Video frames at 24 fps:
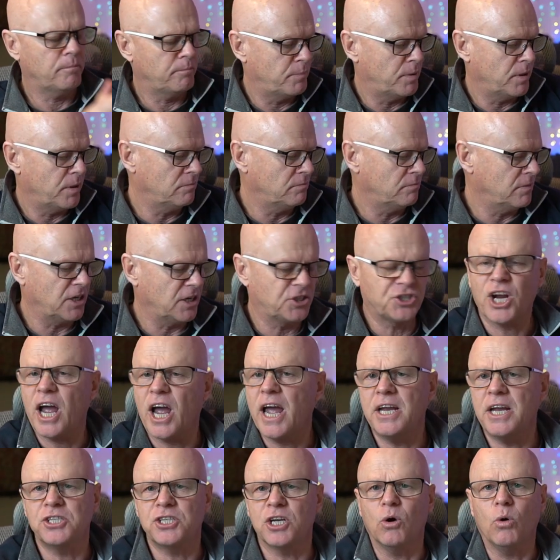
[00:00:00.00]
but they're
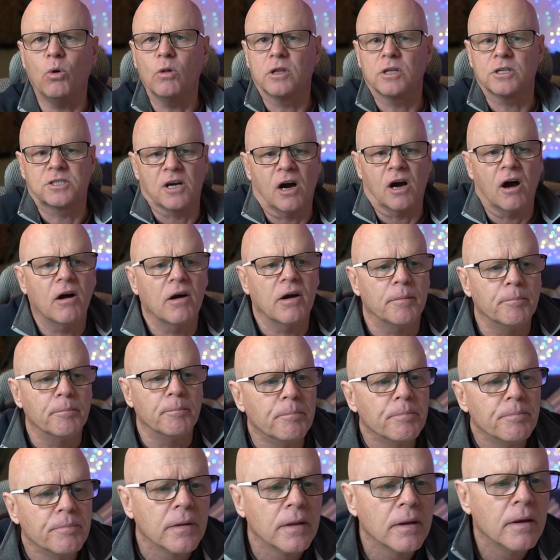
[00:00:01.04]
changing all the
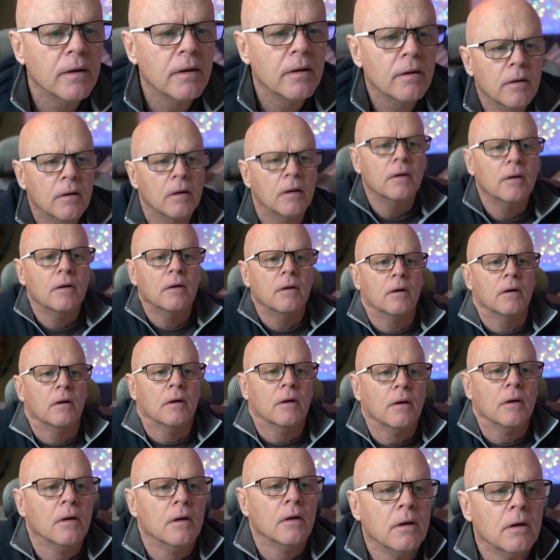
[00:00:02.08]
time.
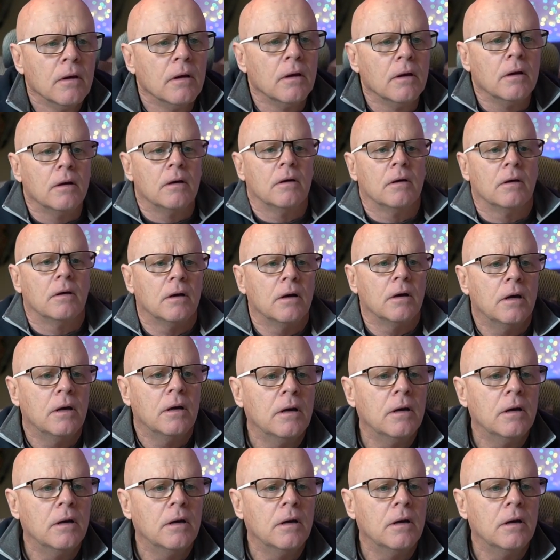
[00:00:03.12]
Uh,